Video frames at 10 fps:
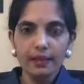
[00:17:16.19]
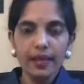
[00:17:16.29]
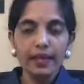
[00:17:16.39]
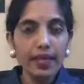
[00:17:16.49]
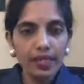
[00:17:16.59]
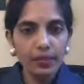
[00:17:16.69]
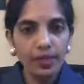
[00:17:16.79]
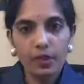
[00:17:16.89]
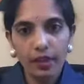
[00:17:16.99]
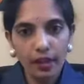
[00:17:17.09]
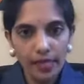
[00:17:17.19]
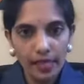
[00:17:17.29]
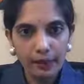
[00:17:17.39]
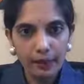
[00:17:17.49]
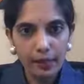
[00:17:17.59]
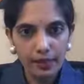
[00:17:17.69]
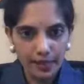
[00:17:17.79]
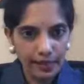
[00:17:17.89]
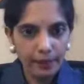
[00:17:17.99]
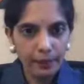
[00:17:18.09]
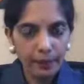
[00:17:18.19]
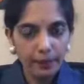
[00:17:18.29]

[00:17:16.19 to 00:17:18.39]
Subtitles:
and that's why you're not able to sleep,